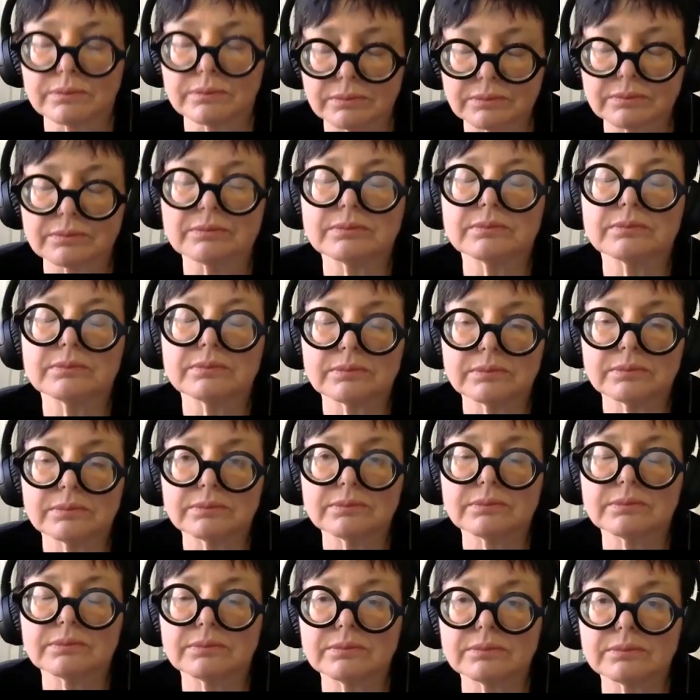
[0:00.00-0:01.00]

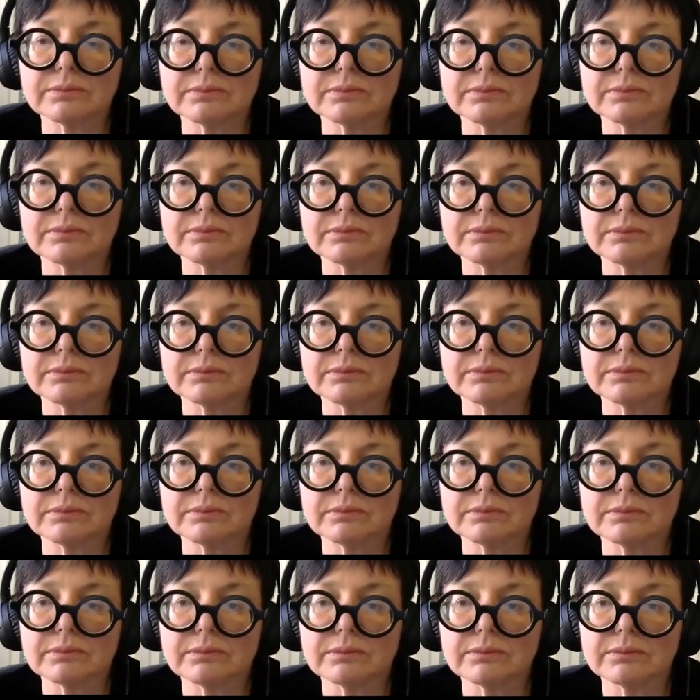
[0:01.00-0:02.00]

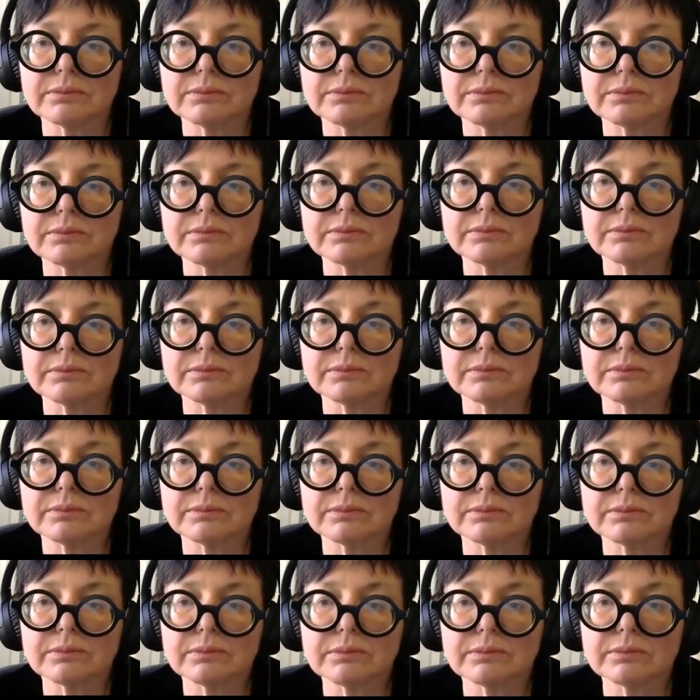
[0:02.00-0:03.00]

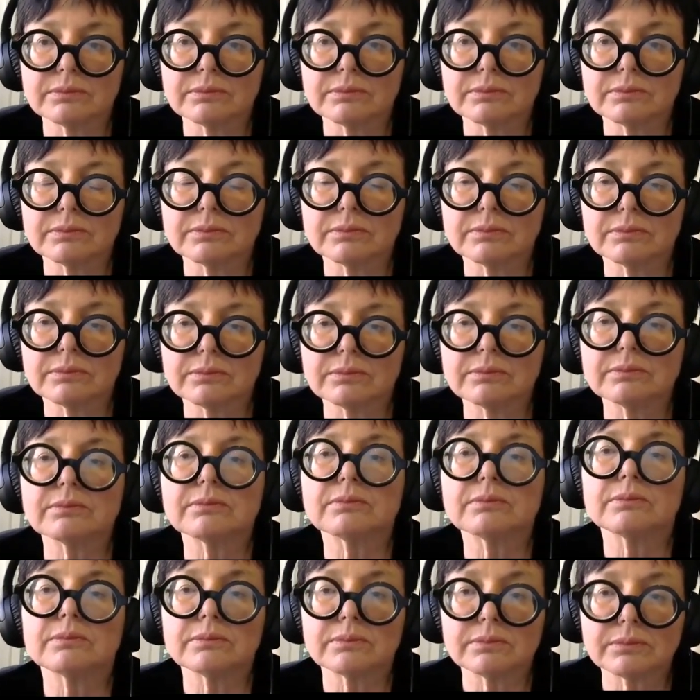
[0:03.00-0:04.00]

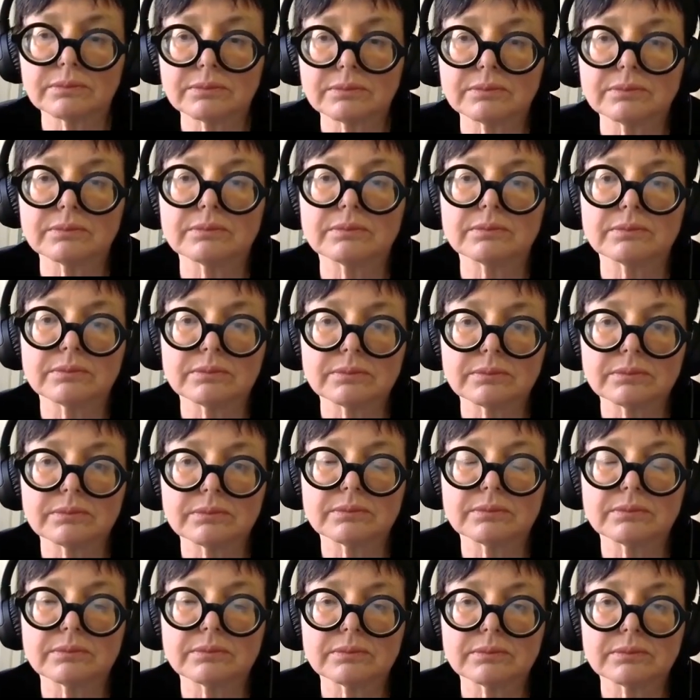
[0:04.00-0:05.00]

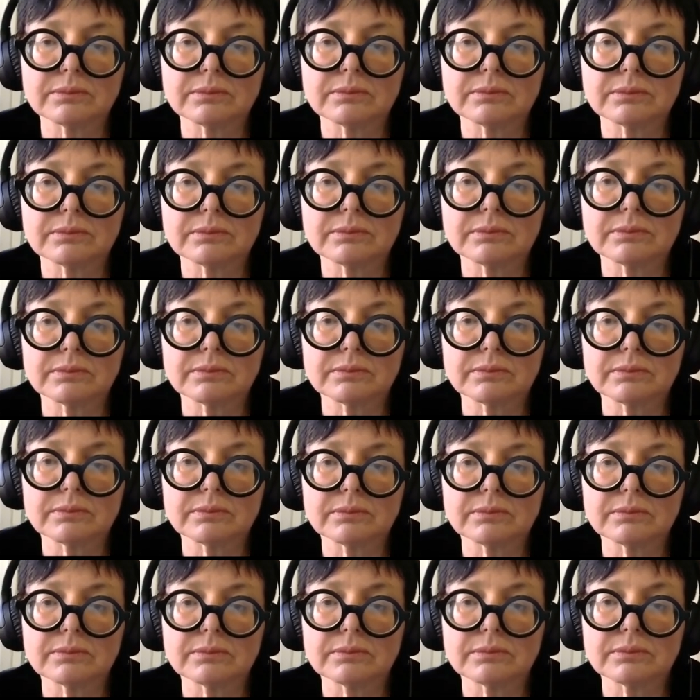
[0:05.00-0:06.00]

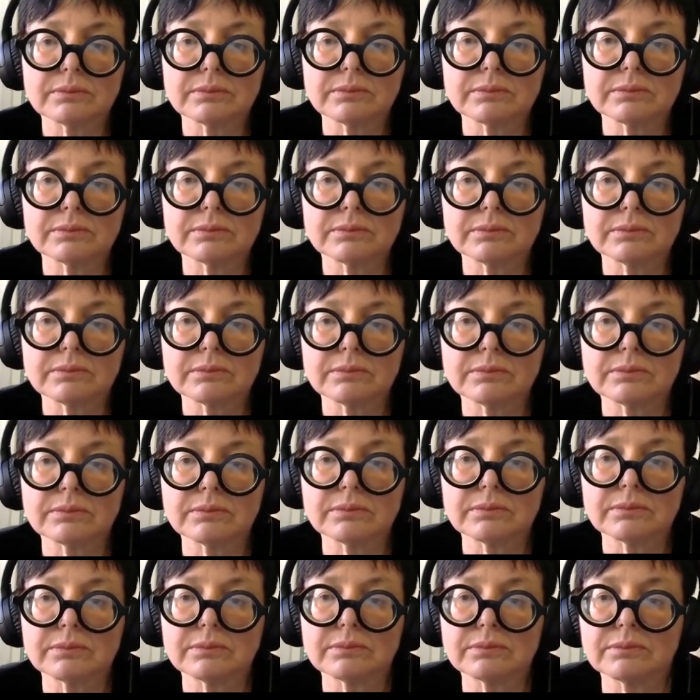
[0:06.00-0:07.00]

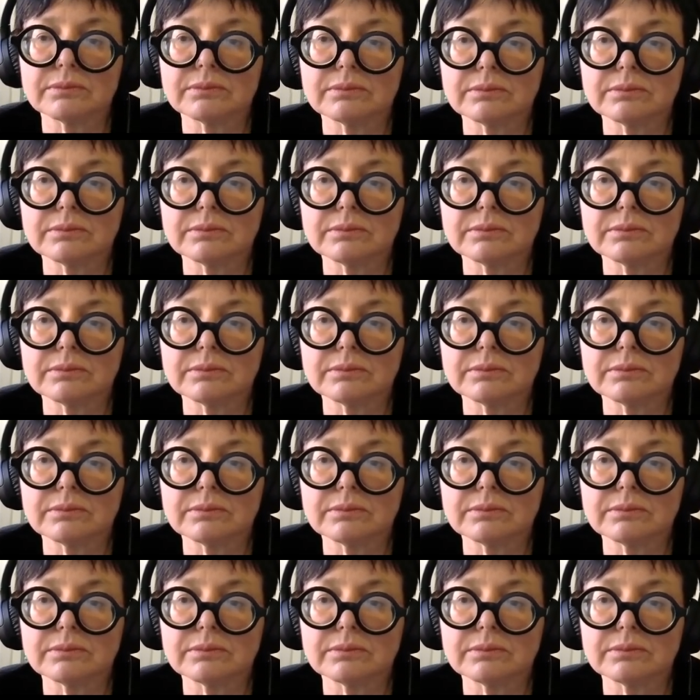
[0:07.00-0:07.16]
No words are spoken by the person on screen.